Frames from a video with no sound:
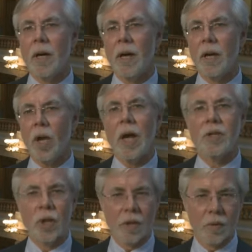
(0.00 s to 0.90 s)
uh,
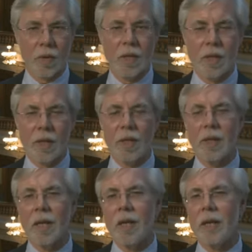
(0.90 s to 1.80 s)
logical when,
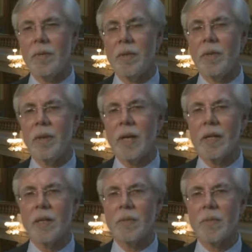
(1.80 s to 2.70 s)
the, uh, when you look
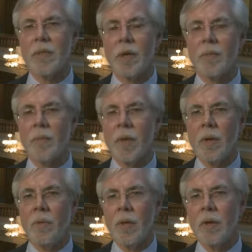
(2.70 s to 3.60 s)
at them. So
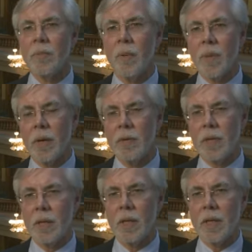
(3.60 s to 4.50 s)
we have
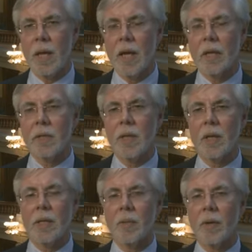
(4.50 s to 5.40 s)
proposed in the Indiana
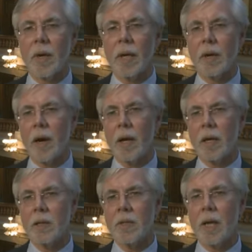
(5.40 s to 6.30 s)
Senate Democrat
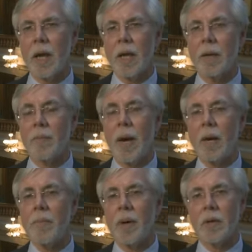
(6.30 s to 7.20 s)
Caucus a
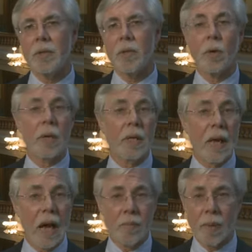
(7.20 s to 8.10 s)
bipartisan or a
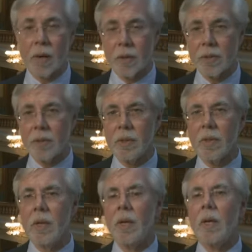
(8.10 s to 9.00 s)
nonpartisan
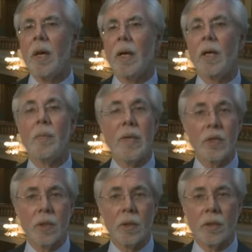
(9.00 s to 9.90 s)
uh,
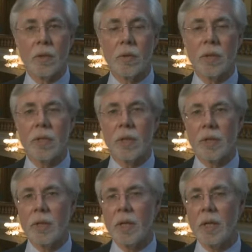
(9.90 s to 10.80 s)
commission to
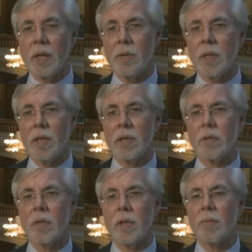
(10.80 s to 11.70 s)
assist in the
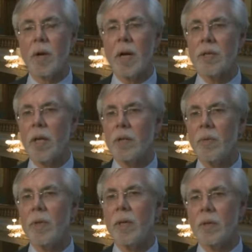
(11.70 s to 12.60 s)
redistricting process.
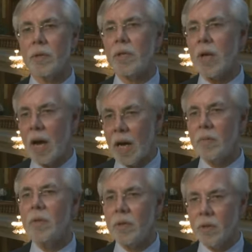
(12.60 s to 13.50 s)
We think there's
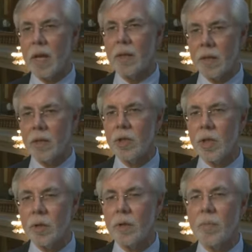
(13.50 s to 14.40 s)
time to do that this
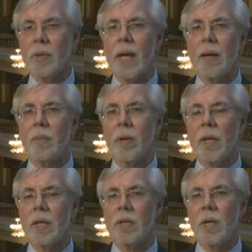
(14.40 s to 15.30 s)
year, to put that in
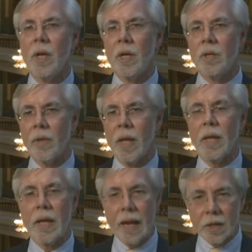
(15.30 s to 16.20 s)
place so that
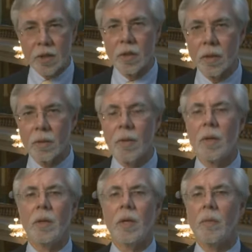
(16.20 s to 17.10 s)
next year
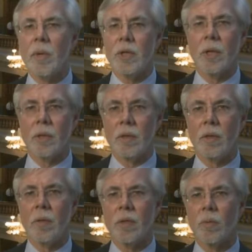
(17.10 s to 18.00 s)
the Commission can
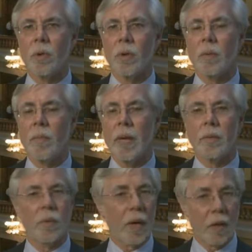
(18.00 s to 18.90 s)
do its work, make
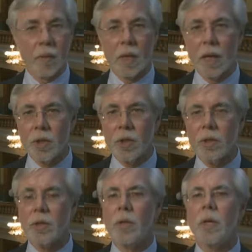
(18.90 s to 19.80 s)

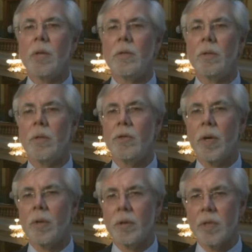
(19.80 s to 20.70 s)
recommendations to the
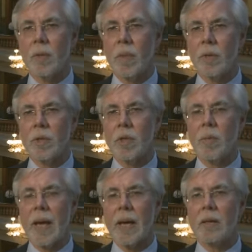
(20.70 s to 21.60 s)
General Assembly, which could
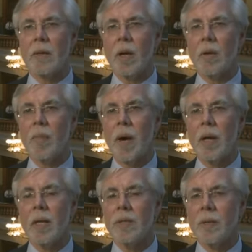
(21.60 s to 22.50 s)
be acted on
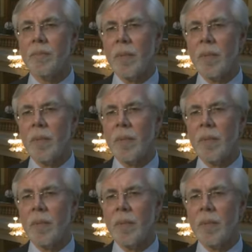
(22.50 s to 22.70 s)
upon us.